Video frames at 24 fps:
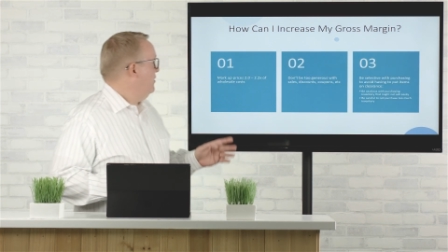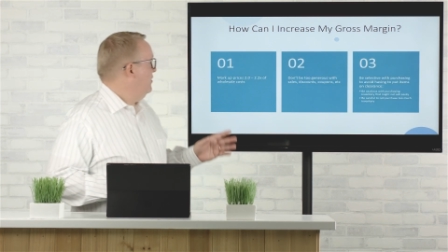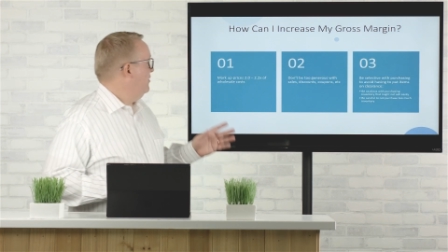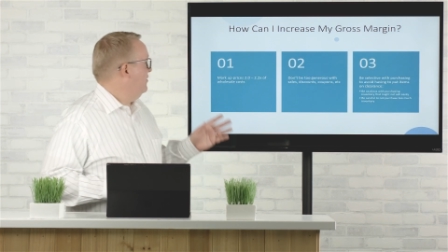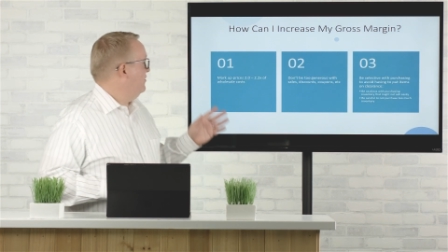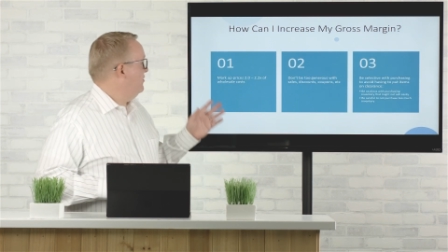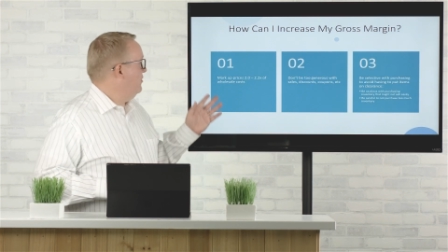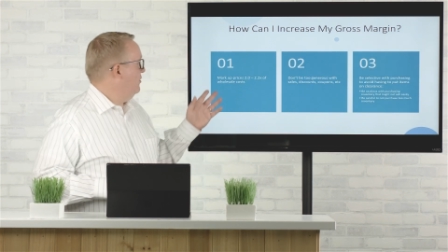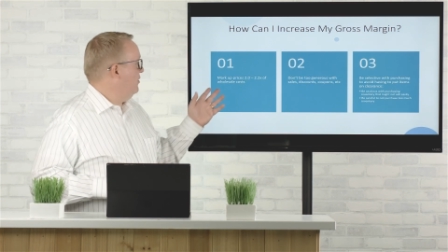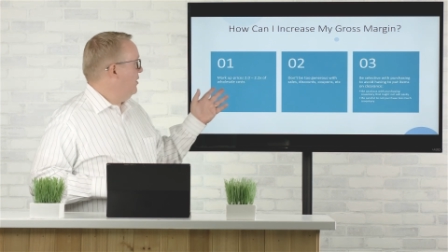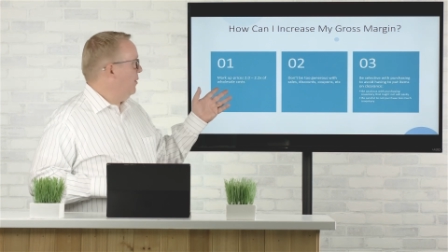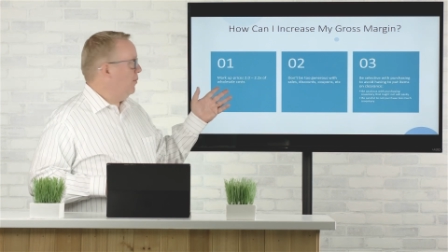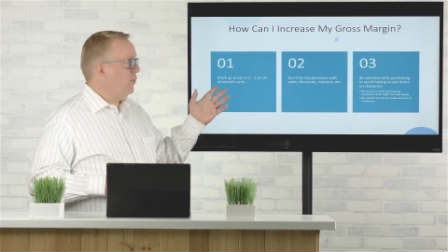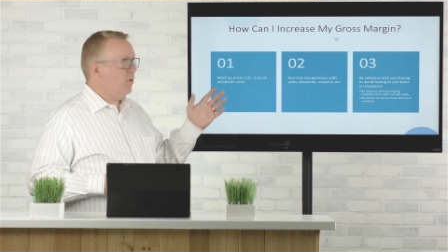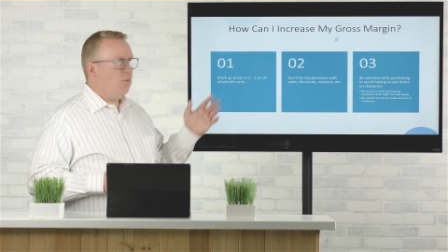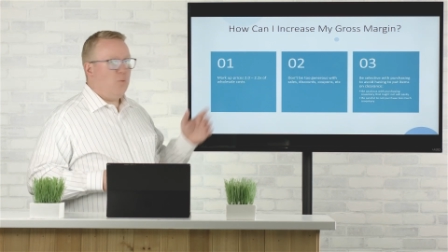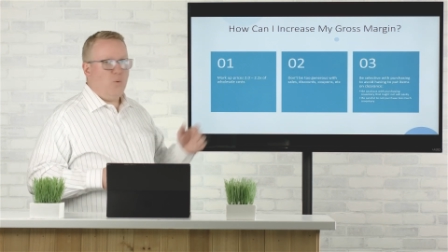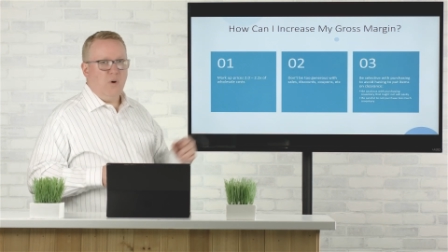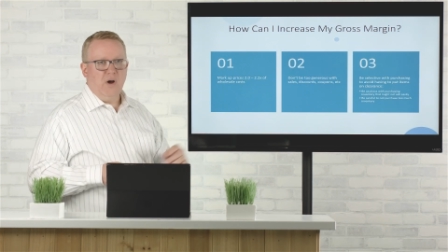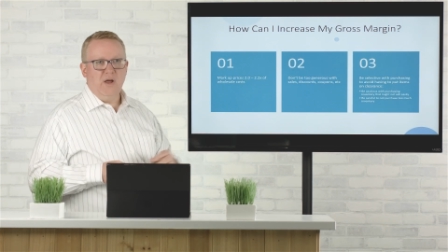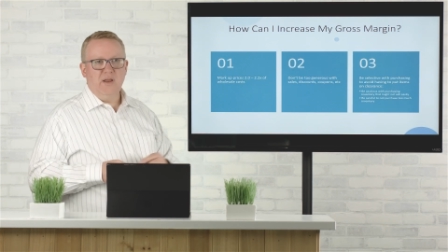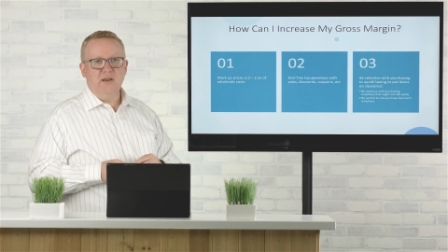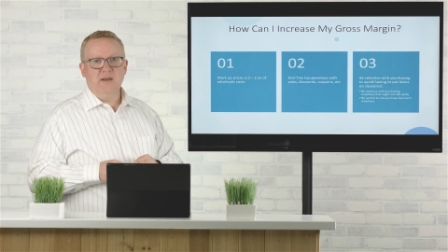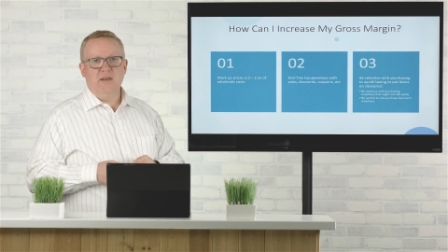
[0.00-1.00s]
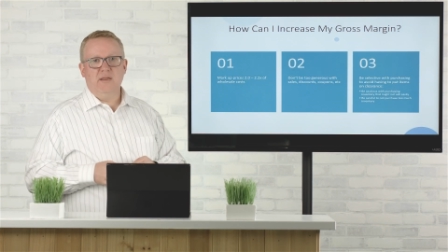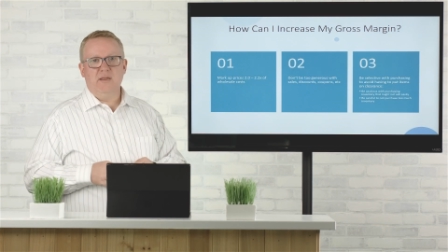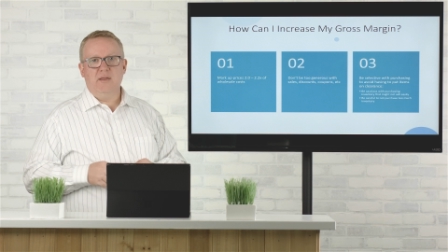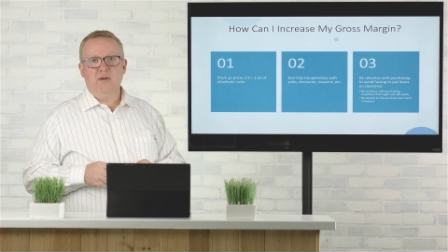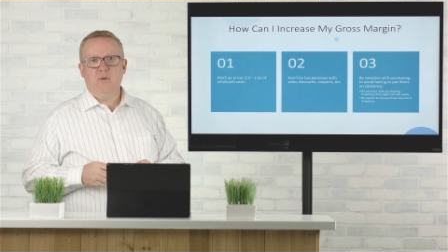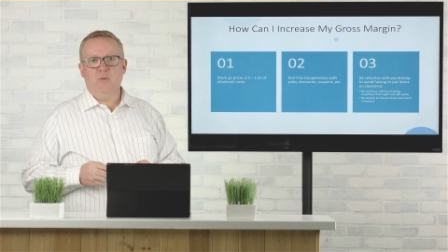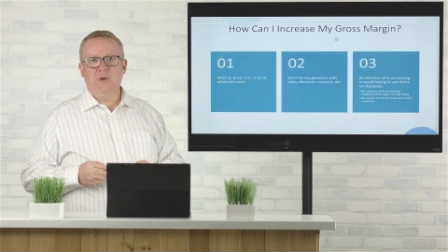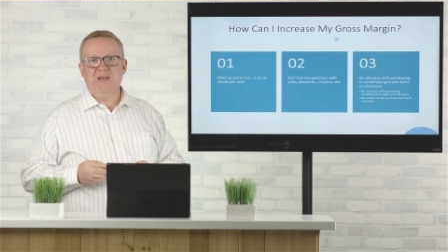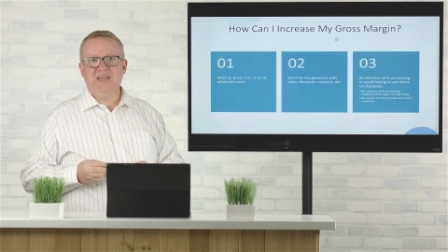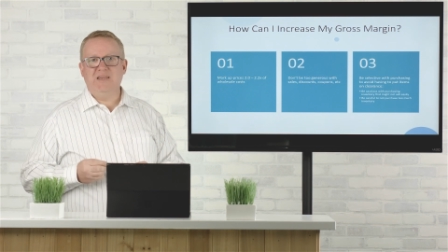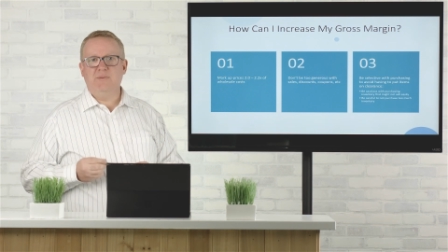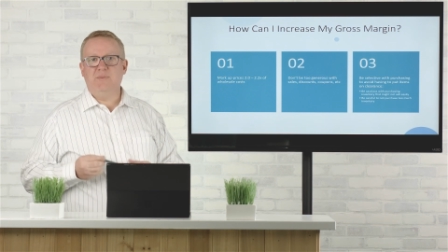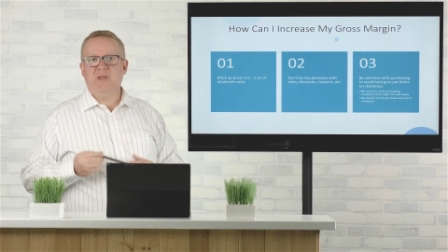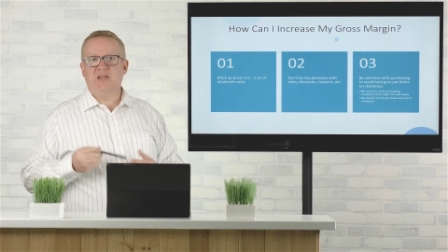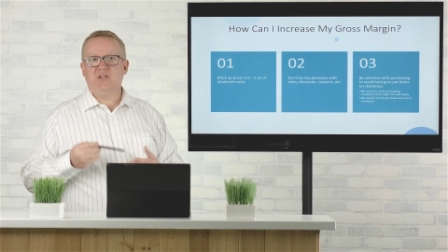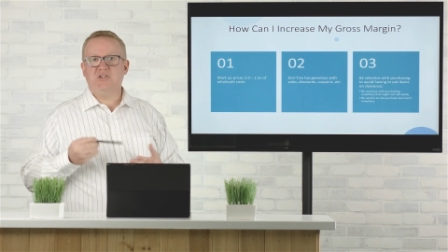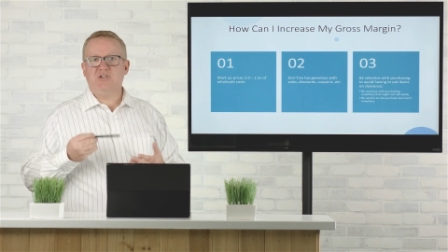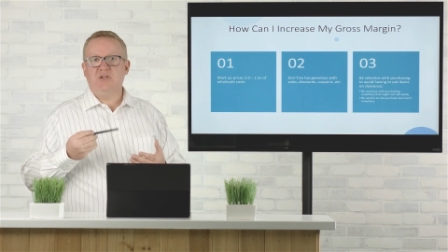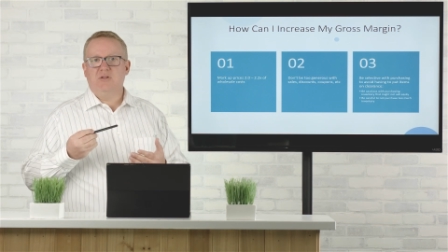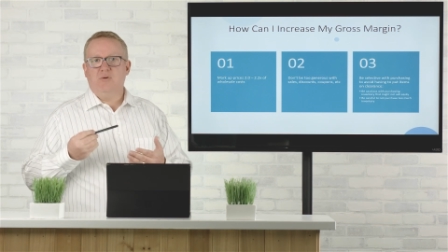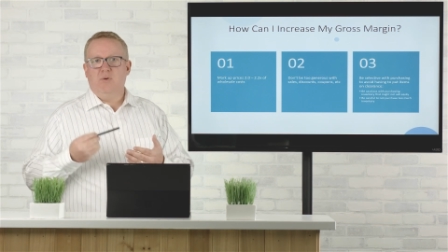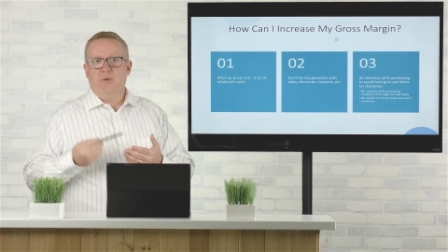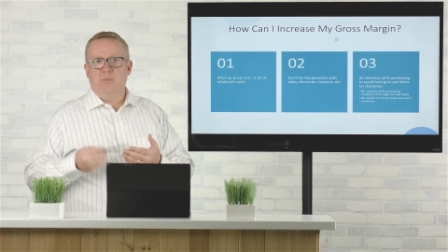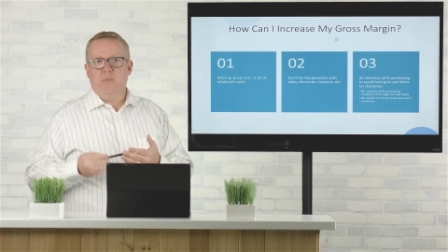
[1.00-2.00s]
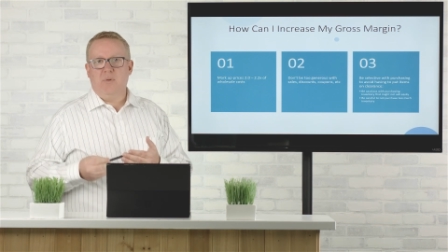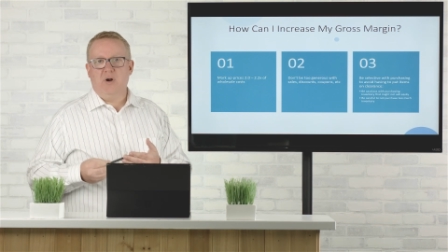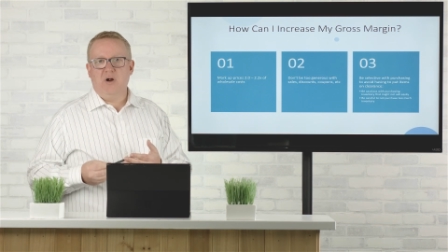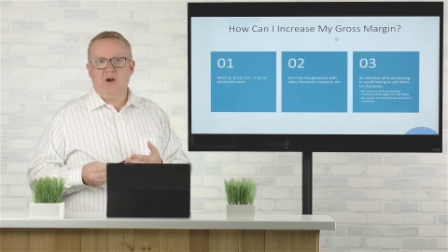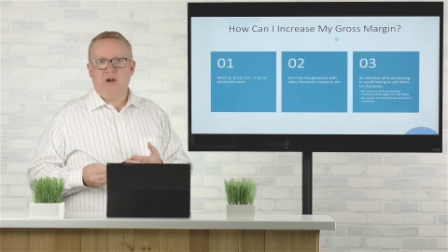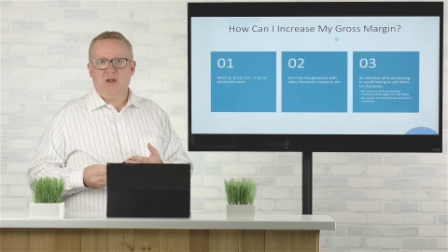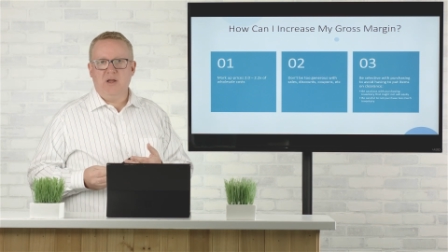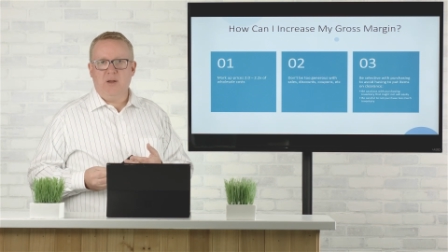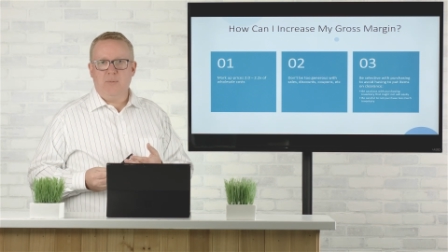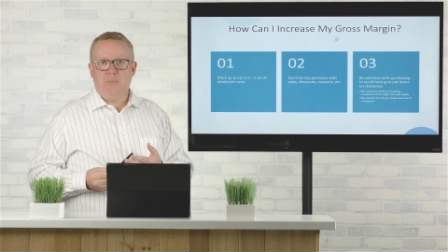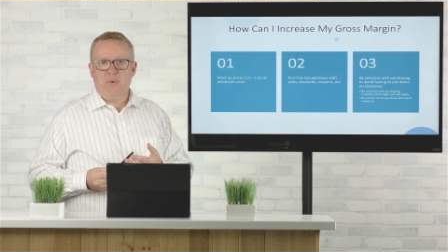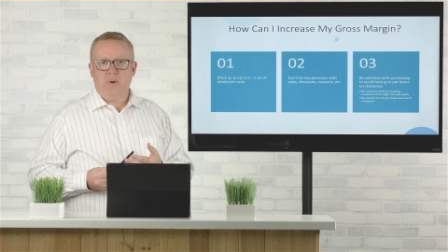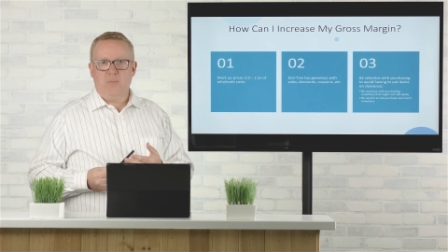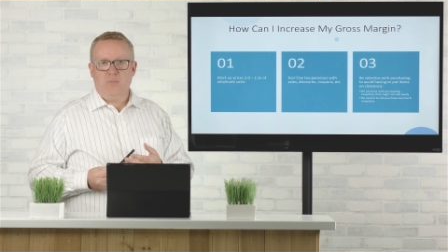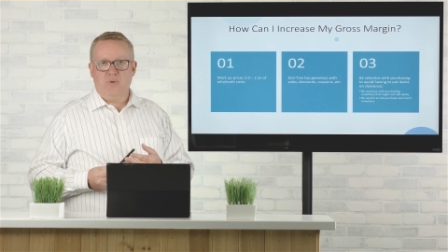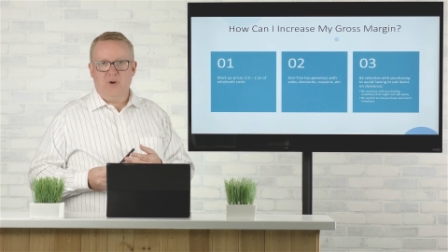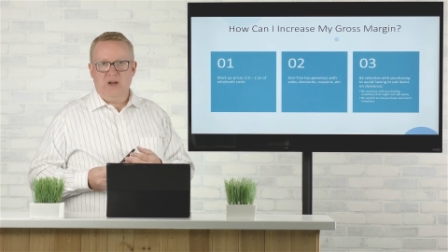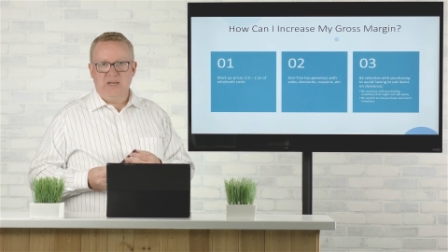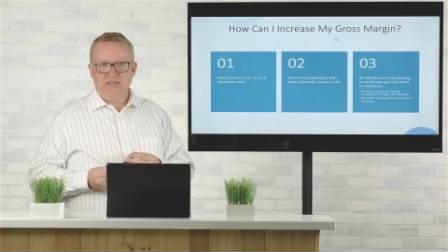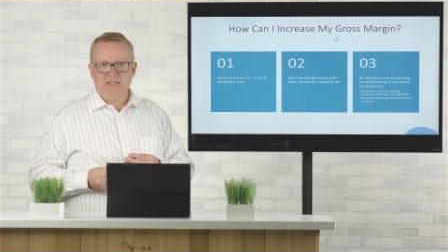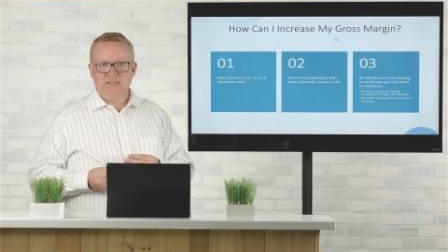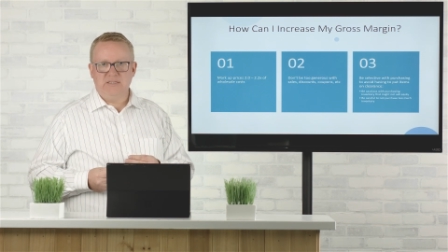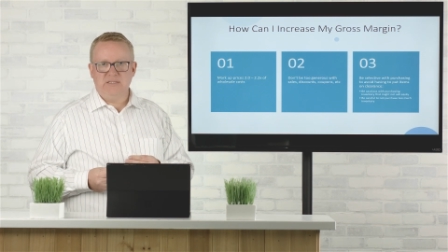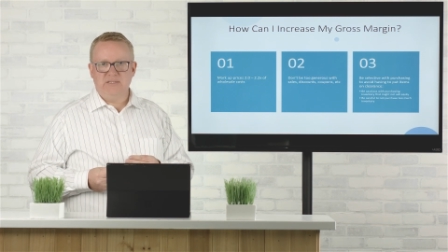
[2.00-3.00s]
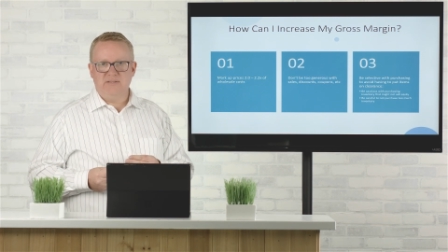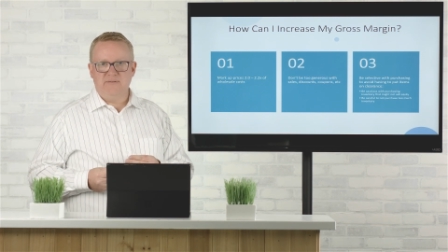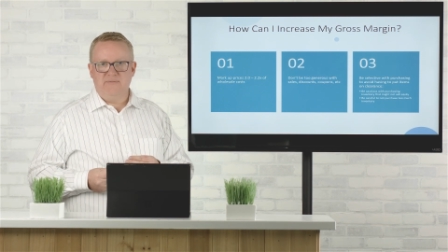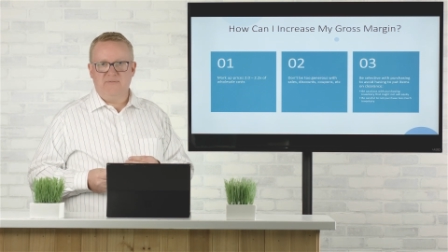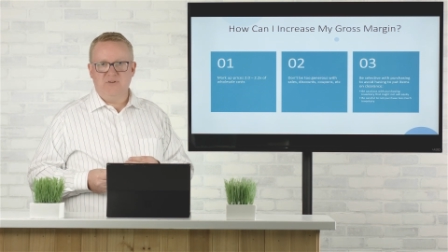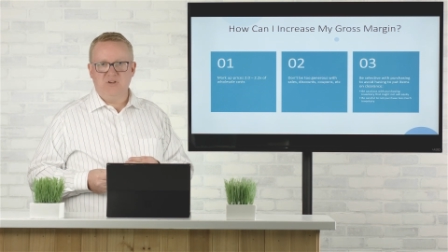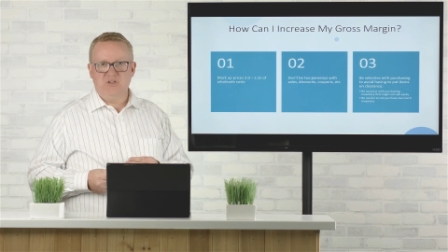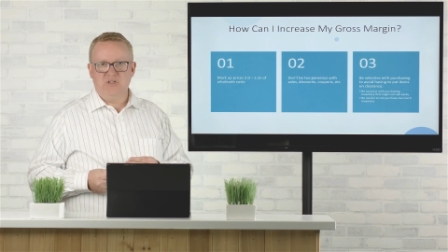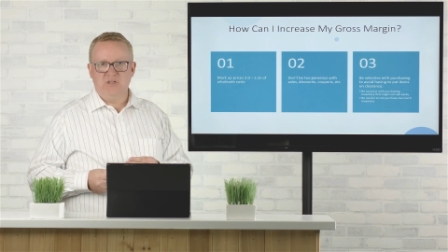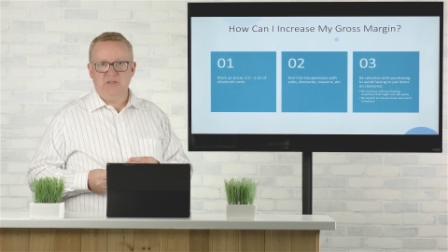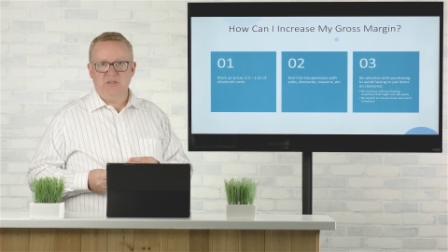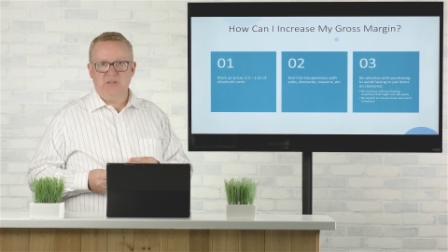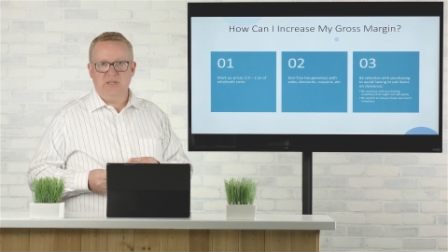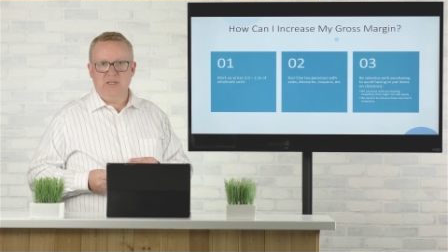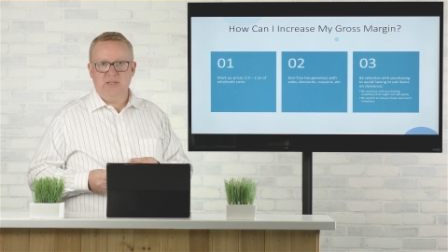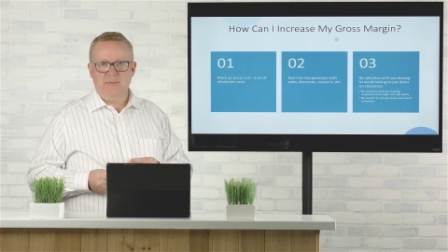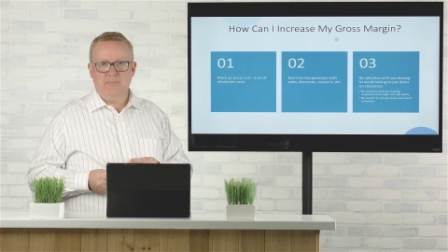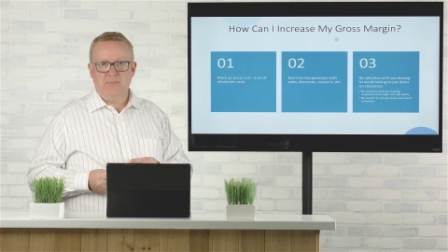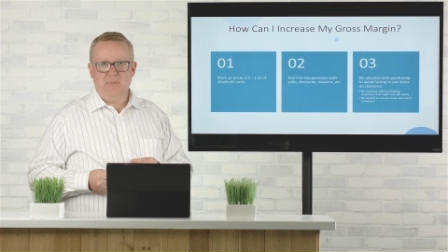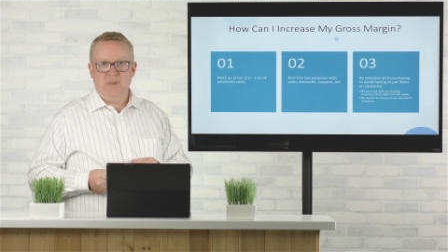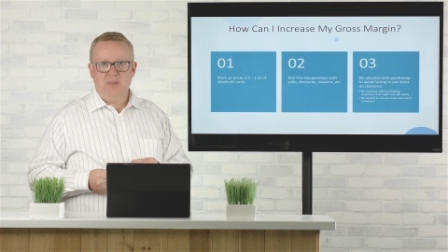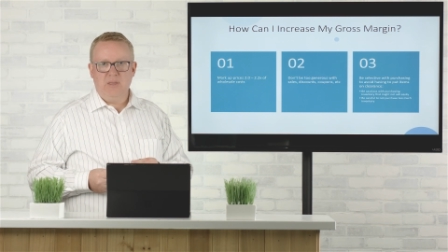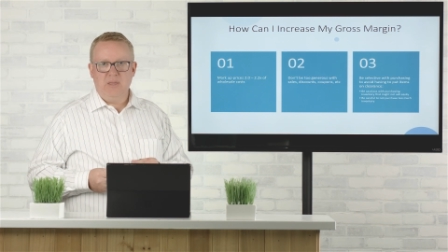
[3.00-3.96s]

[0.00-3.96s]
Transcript: So number one, we need to make sure that we mark up our prices sufficiently.